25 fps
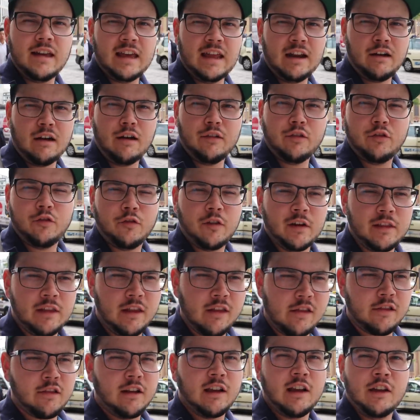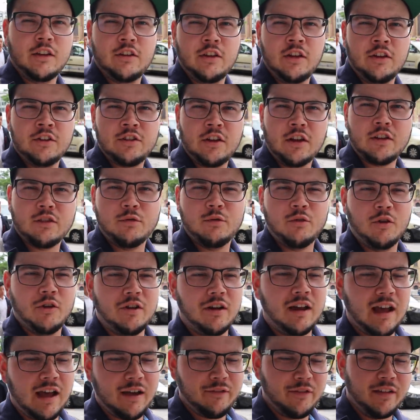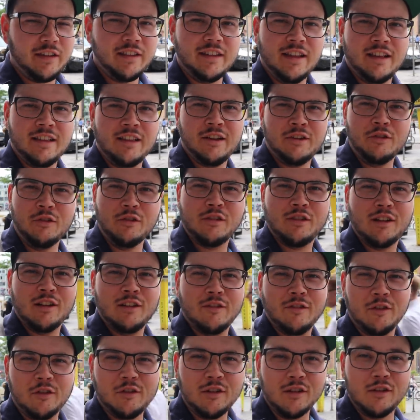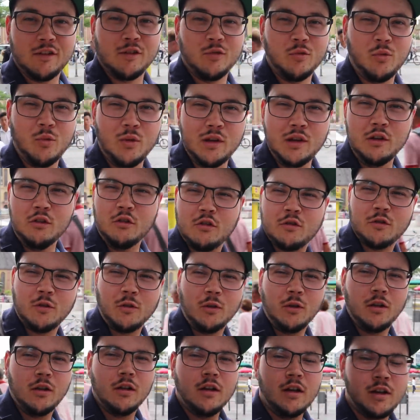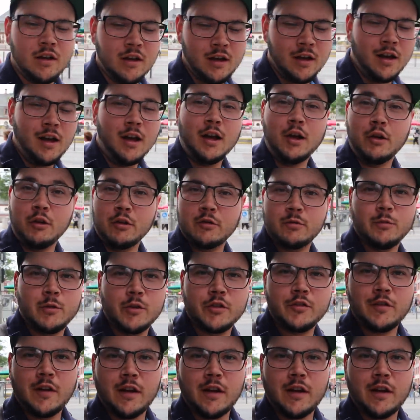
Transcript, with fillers: and i have to find the stock exchange. That's where having data on your cell phone is really useful. Goes much